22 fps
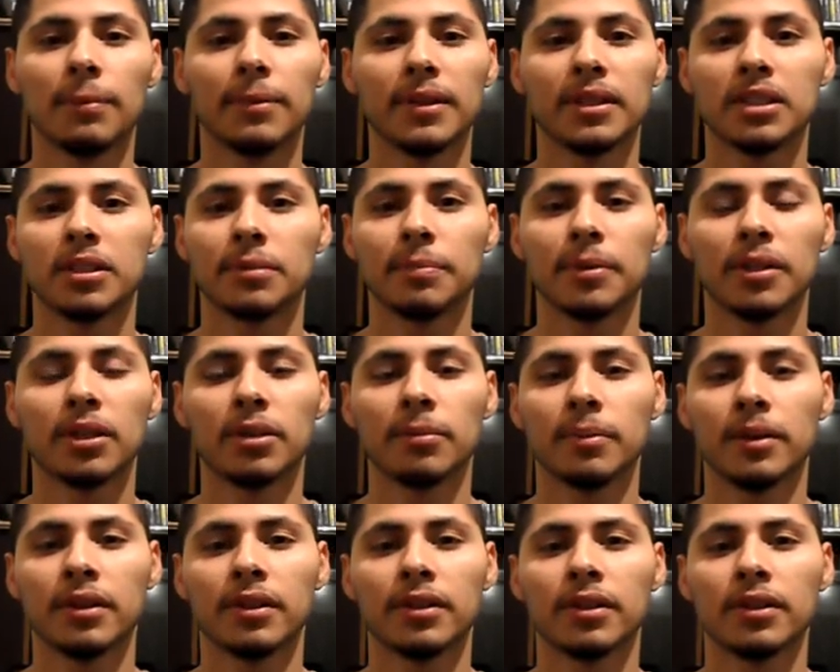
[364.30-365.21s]
play Spirit
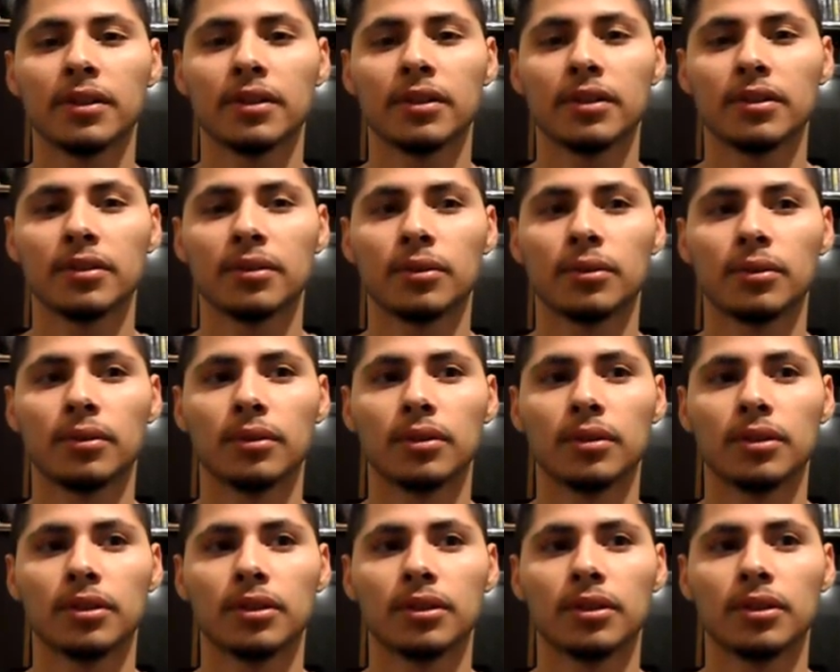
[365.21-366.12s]
Barrier
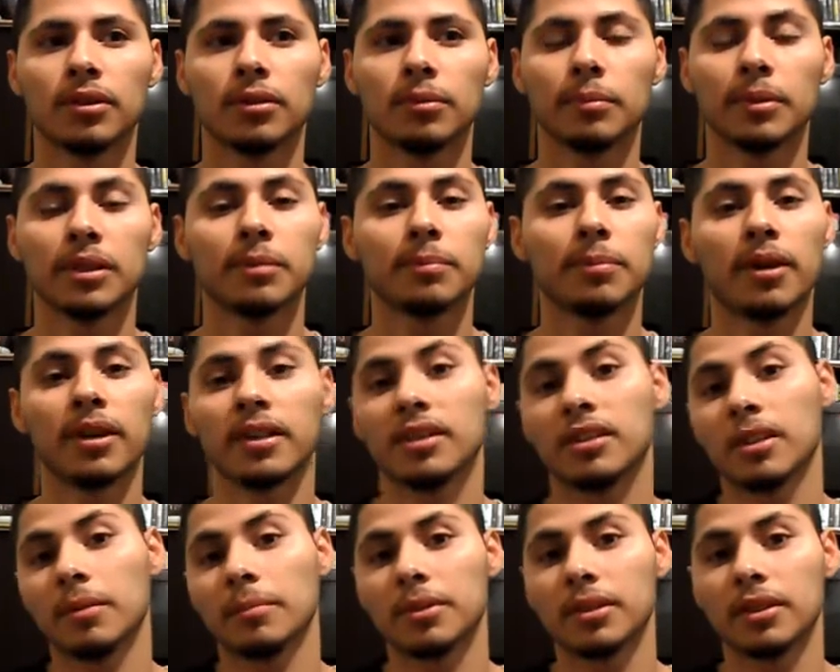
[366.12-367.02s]
or you know Mist Body
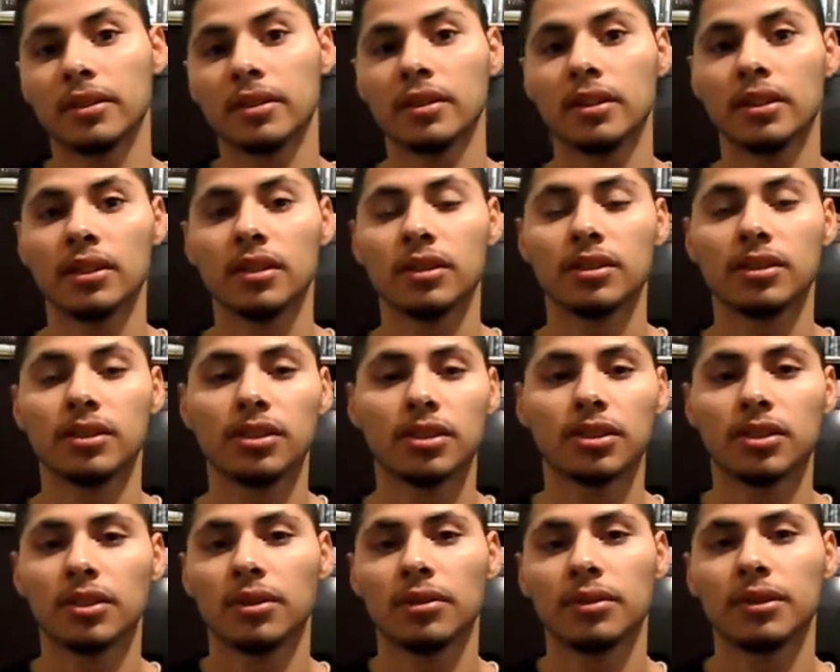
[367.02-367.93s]
something, just
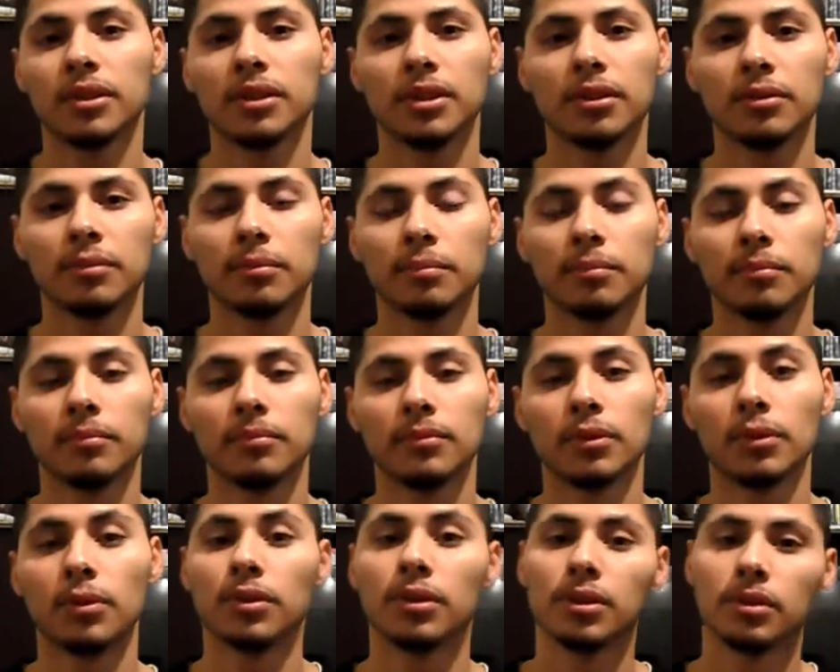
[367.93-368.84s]
so you know,
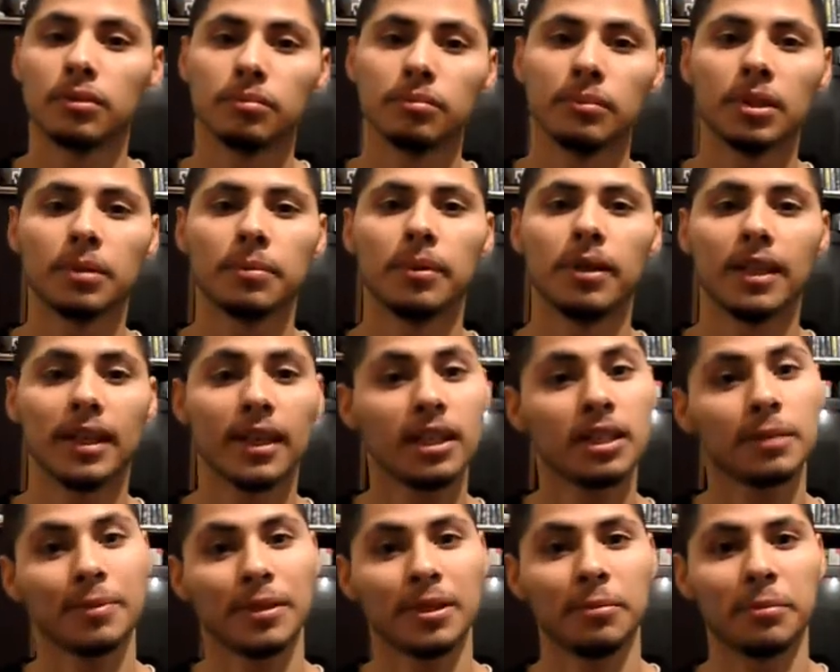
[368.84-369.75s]
or Mist Body and
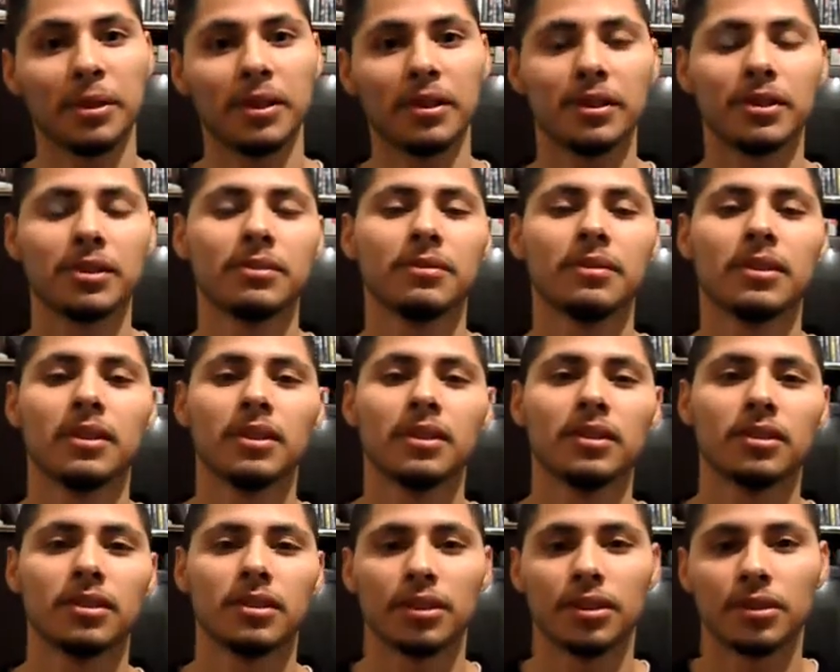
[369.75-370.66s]
Spirit Barrier,
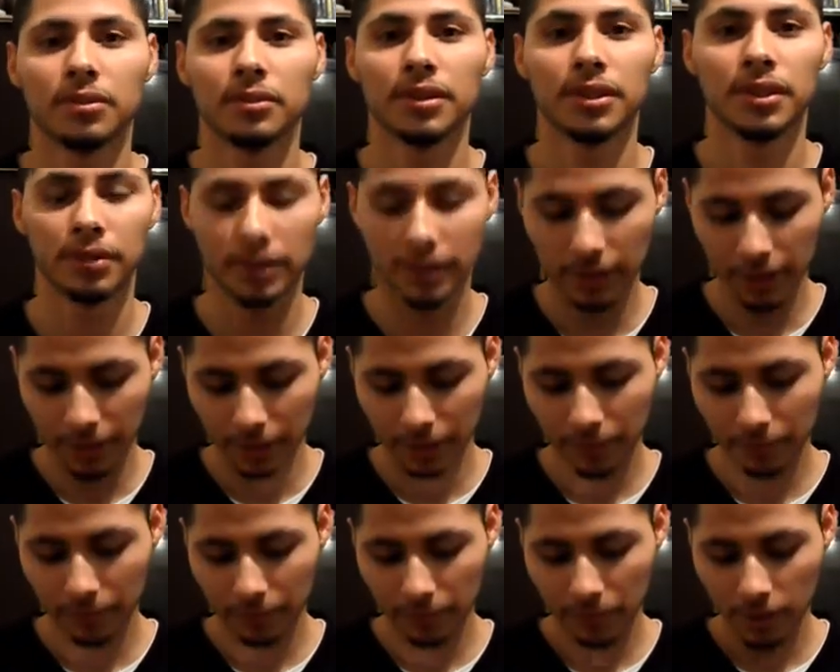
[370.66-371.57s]
so you know he stays.
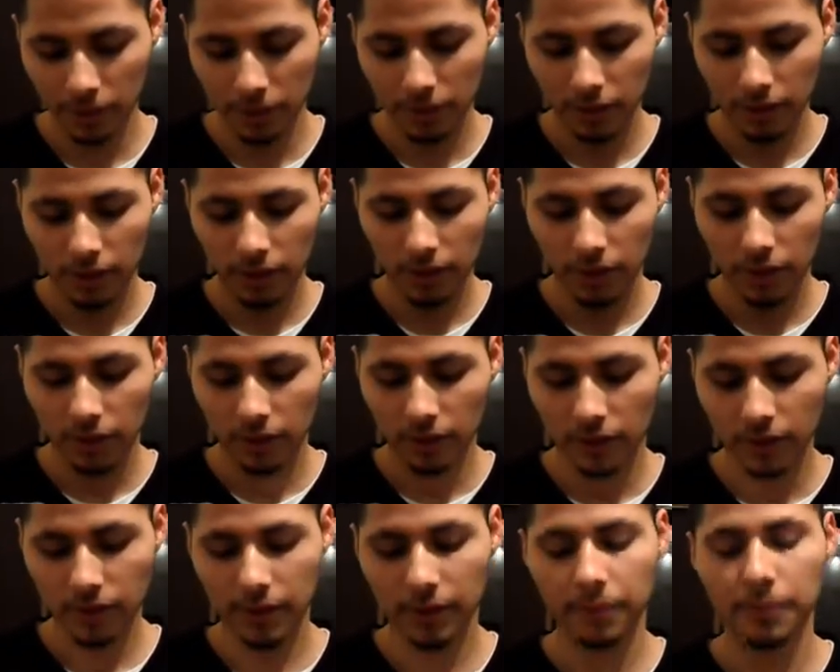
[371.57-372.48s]

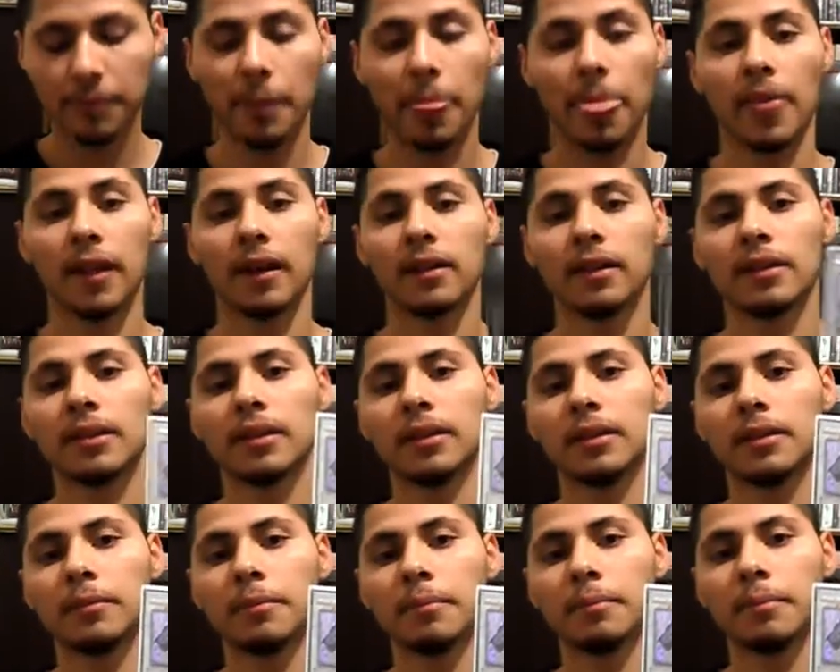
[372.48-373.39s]
Okay,
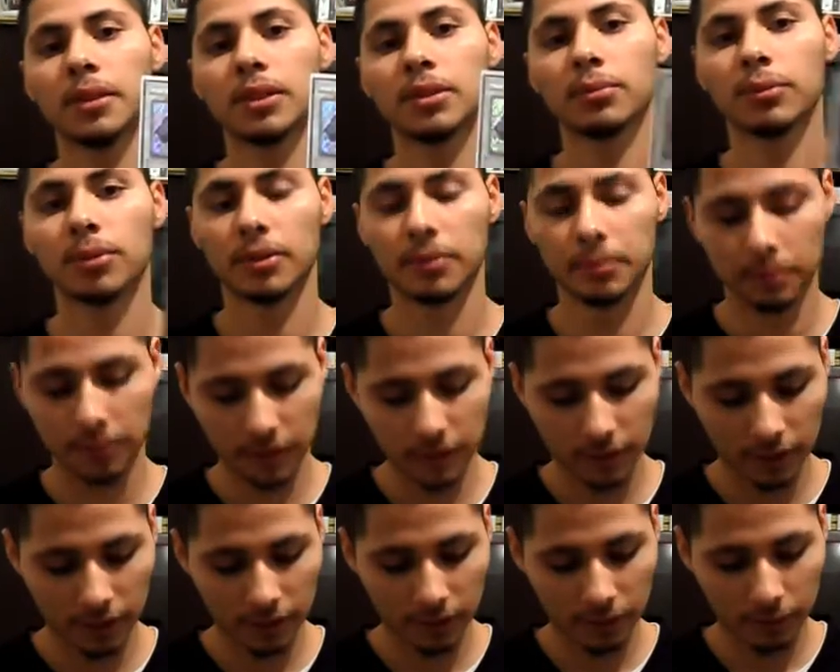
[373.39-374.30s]
Mistworm,
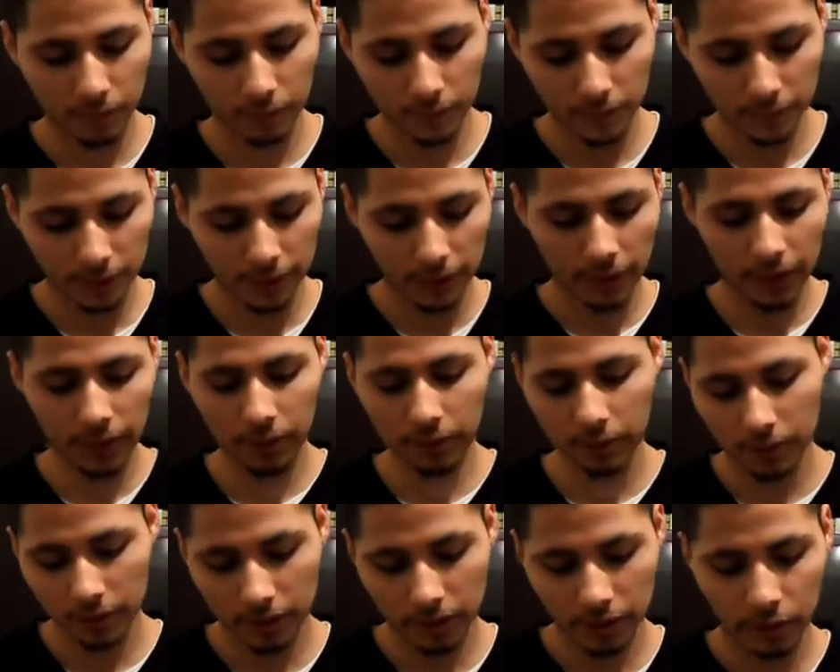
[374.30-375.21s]
because
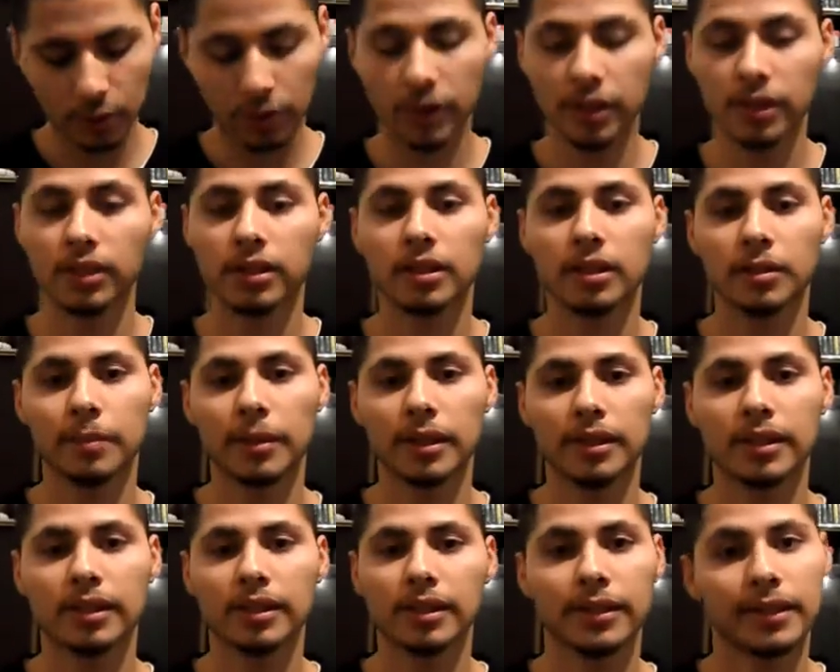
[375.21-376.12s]
without Trish, it's
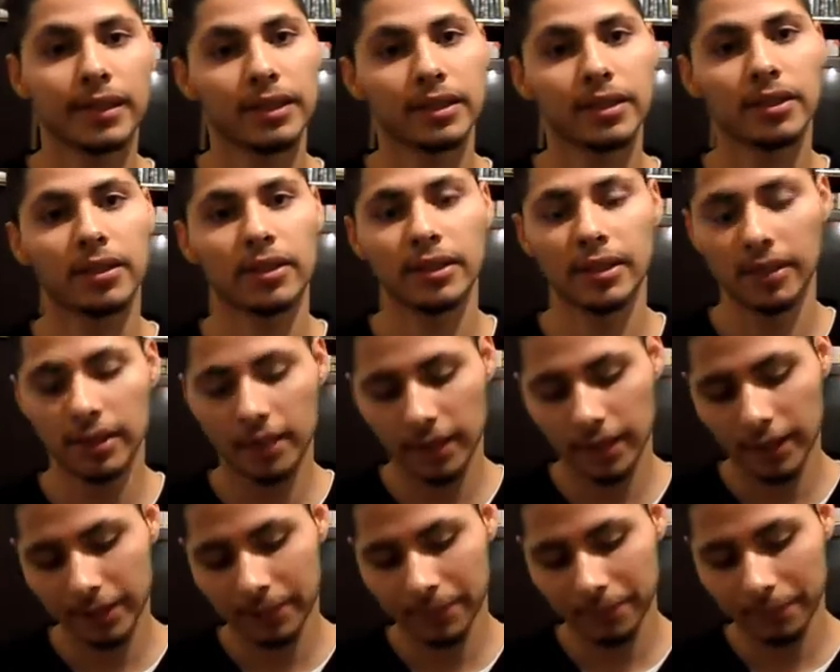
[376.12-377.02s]
basically the next card down the
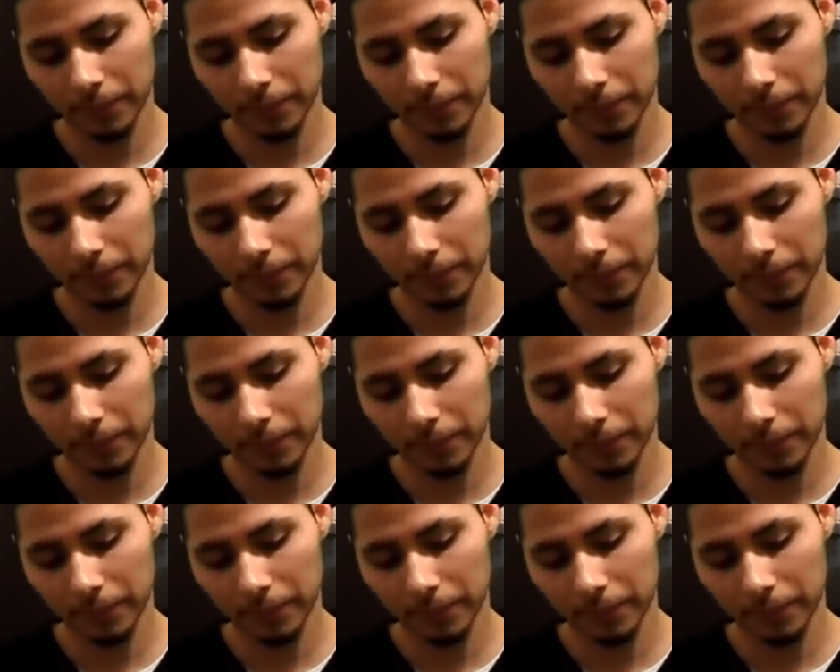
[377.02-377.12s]
line.